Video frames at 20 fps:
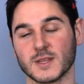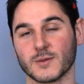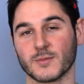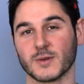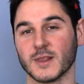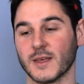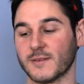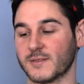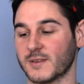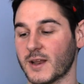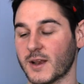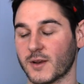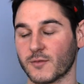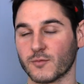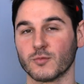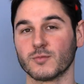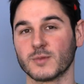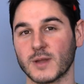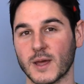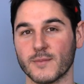then we left it out at
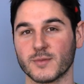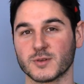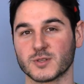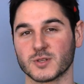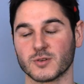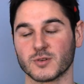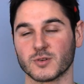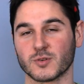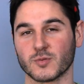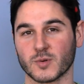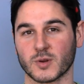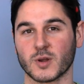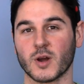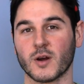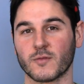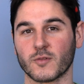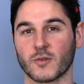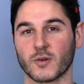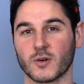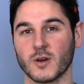room temperature to
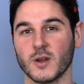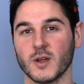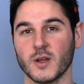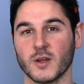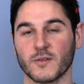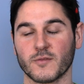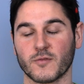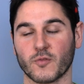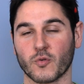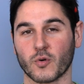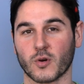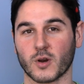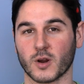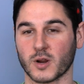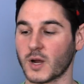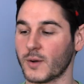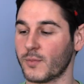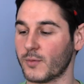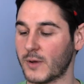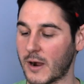recover for a
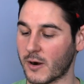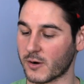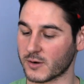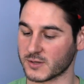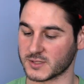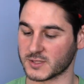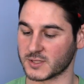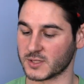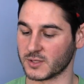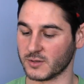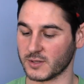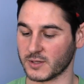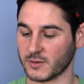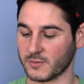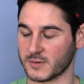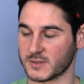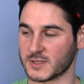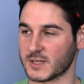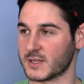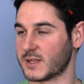couple hours until it
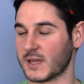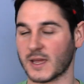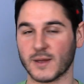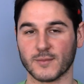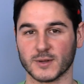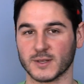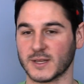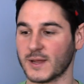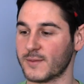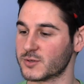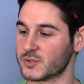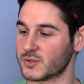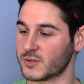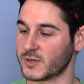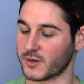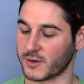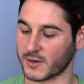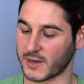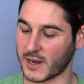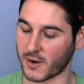was at the ambient temperature in
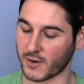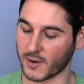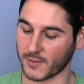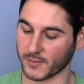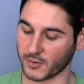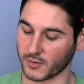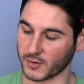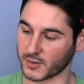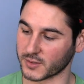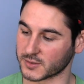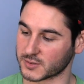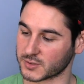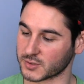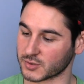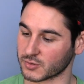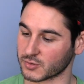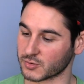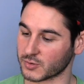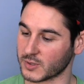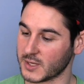here, and now I'm going
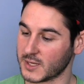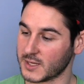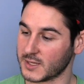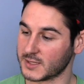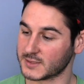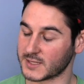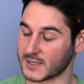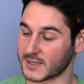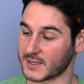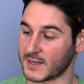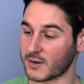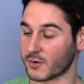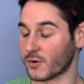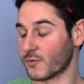to take it out.